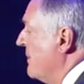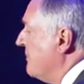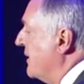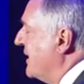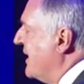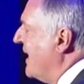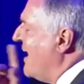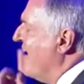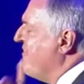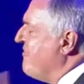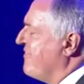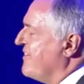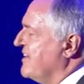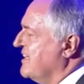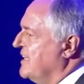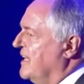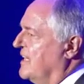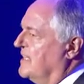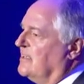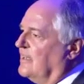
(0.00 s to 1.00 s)
but every
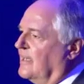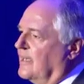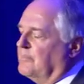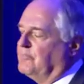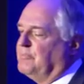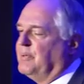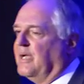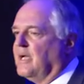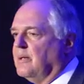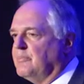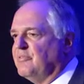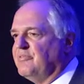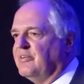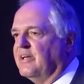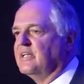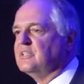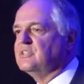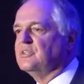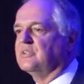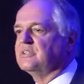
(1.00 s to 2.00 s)
day you can pick up a
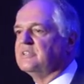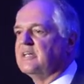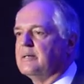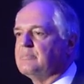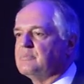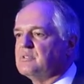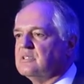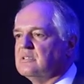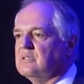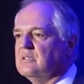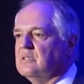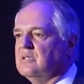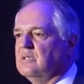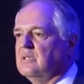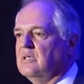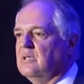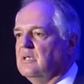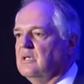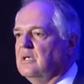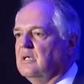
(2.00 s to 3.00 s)
Financial Times
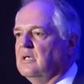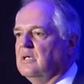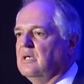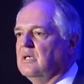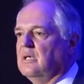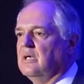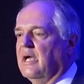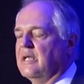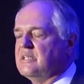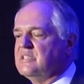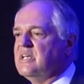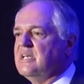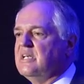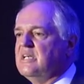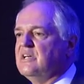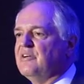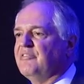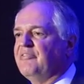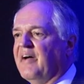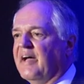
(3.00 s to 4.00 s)
and see
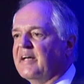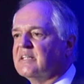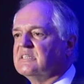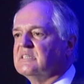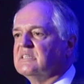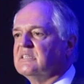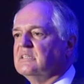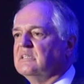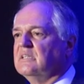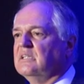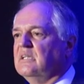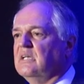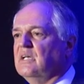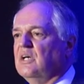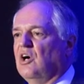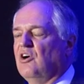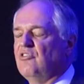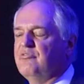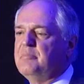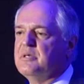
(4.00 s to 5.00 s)
the effects
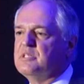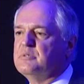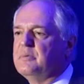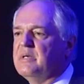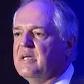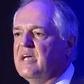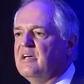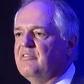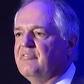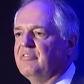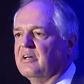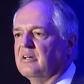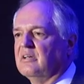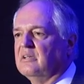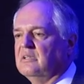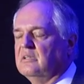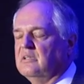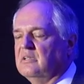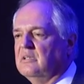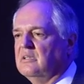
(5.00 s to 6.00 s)
of misbehavior.
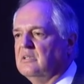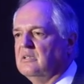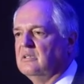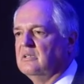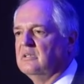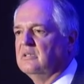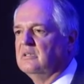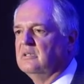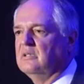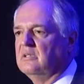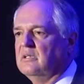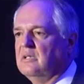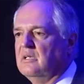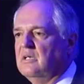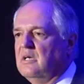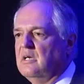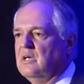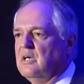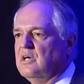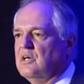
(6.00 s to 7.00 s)

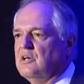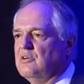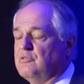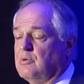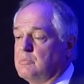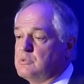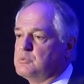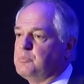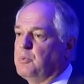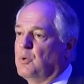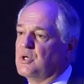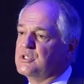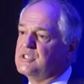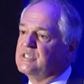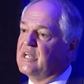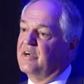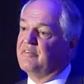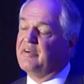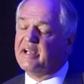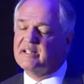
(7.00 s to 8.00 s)
From Sports
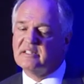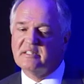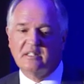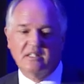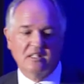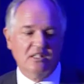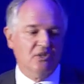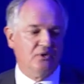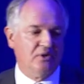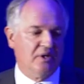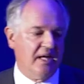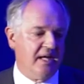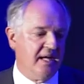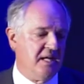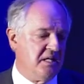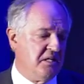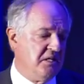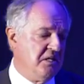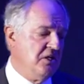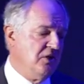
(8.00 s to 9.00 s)
Direct in the
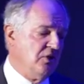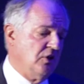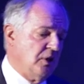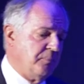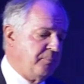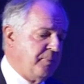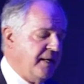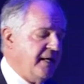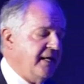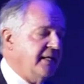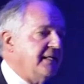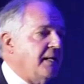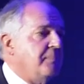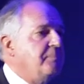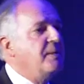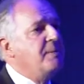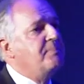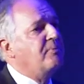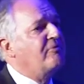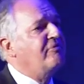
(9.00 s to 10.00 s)
UK, not paying their
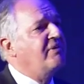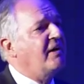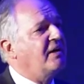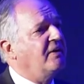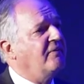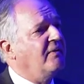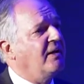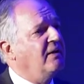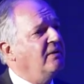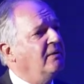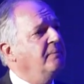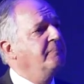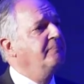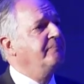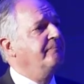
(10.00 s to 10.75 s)
people very well,